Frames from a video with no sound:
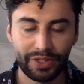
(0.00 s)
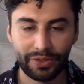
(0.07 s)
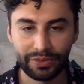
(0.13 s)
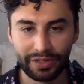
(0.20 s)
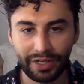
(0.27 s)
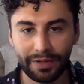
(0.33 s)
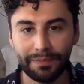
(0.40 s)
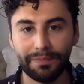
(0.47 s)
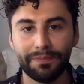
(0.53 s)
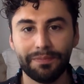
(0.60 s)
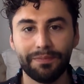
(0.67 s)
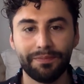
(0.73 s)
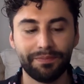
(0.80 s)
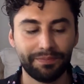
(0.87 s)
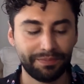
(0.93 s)
Okay?
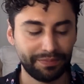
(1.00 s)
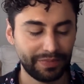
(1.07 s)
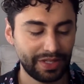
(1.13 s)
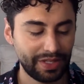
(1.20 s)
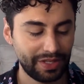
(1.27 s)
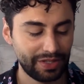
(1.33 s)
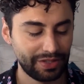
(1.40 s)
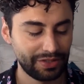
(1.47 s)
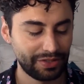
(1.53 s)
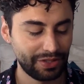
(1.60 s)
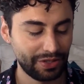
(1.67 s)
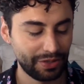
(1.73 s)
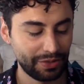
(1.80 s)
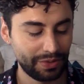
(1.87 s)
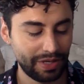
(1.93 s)

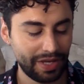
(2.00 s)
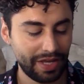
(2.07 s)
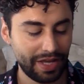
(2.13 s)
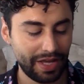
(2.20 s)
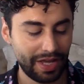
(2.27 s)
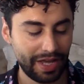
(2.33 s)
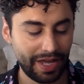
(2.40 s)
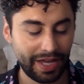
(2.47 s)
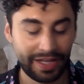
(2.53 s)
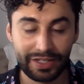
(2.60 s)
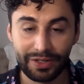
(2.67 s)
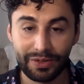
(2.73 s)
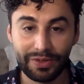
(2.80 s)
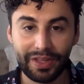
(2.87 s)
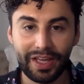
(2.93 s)
So, I
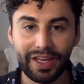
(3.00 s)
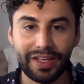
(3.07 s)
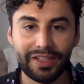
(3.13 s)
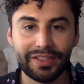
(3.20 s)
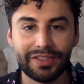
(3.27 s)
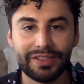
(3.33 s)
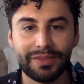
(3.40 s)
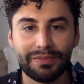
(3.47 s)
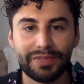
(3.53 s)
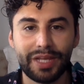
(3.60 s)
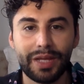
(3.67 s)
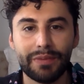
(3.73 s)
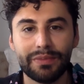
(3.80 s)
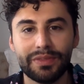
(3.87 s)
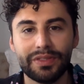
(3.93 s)
know that
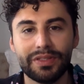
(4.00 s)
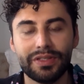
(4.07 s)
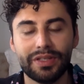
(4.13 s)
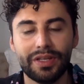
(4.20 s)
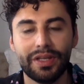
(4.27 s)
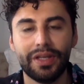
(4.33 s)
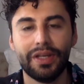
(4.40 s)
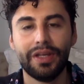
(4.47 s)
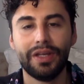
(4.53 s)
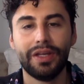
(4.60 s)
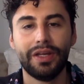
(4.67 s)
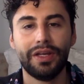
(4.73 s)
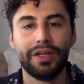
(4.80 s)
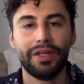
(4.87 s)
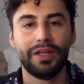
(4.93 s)
sometimes
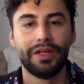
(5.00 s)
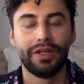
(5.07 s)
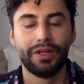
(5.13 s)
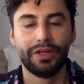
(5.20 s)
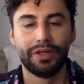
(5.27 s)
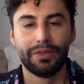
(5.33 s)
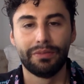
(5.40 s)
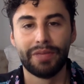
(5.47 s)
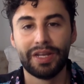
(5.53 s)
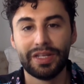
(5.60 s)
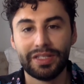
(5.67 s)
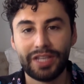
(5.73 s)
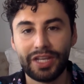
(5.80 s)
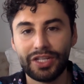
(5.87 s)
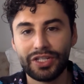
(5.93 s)

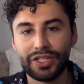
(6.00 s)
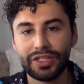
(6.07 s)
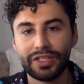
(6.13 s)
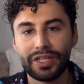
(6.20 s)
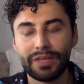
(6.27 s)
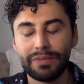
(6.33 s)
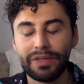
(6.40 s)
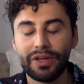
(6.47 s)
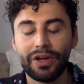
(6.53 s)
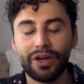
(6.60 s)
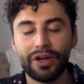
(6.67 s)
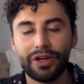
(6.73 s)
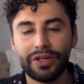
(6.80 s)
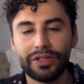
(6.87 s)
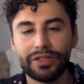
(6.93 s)
meditation can be
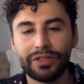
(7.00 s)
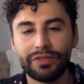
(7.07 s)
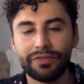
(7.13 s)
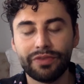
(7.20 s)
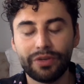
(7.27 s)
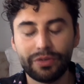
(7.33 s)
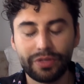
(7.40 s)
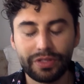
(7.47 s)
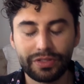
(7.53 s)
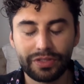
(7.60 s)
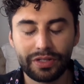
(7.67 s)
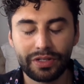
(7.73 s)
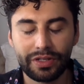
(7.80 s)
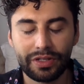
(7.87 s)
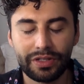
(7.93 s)
hard to focus
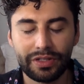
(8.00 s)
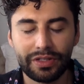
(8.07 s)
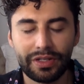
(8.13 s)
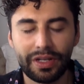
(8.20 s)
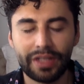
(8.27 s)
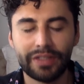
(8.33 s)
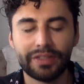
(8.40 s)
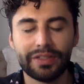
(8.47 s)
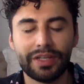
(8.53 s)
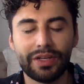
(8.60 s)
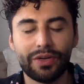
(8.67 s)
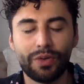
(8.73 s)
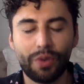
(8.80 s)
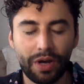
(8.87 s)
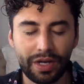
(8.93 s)
on and stay
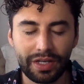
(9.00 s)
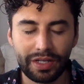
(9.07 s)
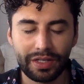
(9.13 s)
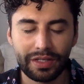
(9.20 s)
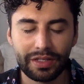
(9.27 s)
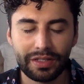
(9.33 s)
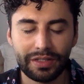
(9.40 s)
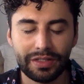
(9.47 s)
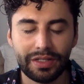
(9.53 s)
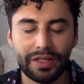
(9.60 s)
quiet